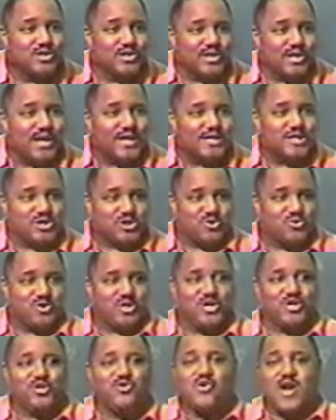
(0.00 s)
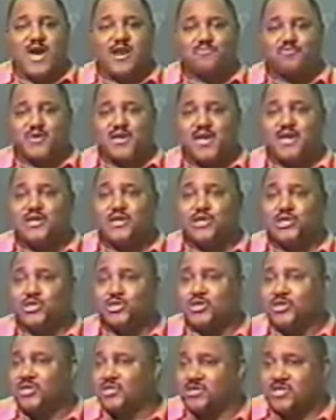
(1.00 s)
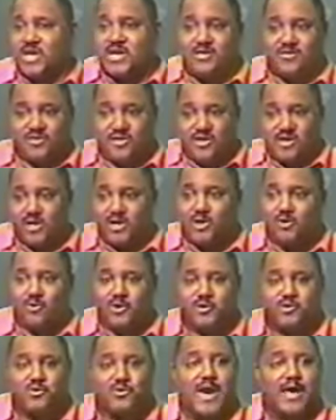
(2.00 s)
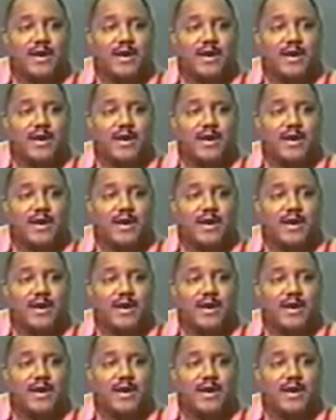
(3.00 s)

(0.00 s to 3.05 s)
to lecture, so then you got to pander to this state thing here where you